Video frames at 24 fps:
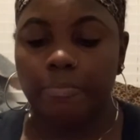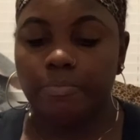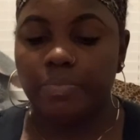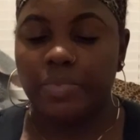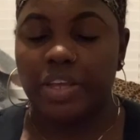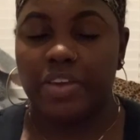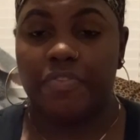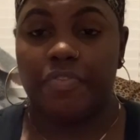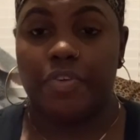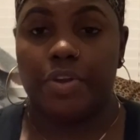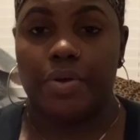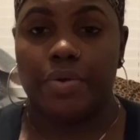
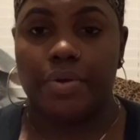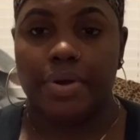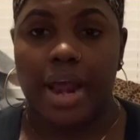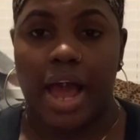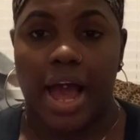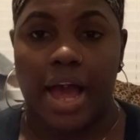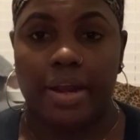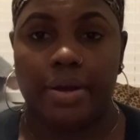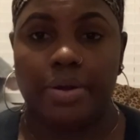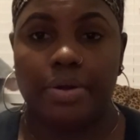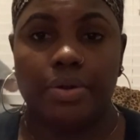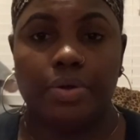If you're
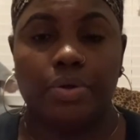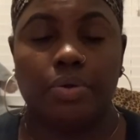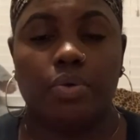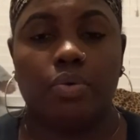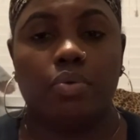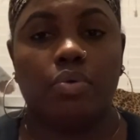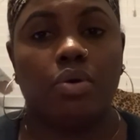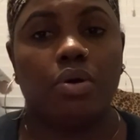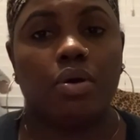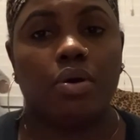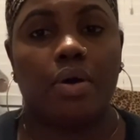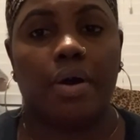not
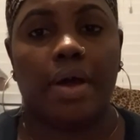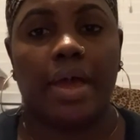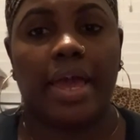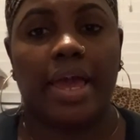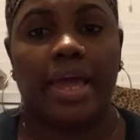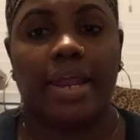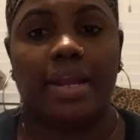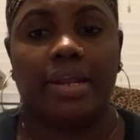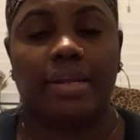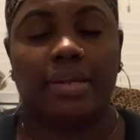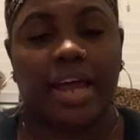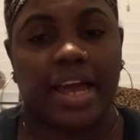new, go
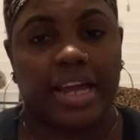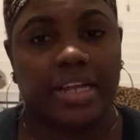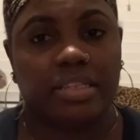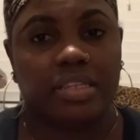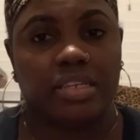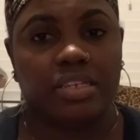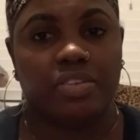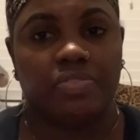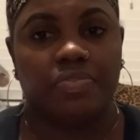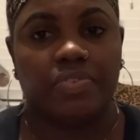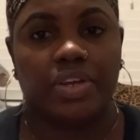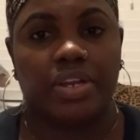ahead and like
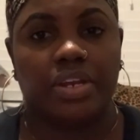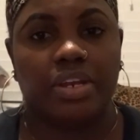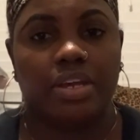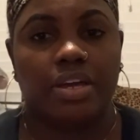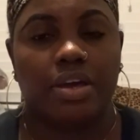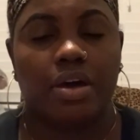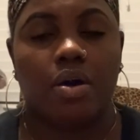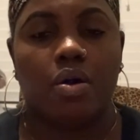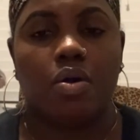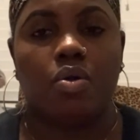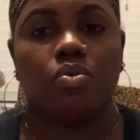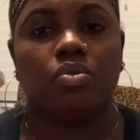this
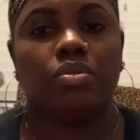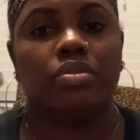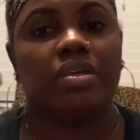video,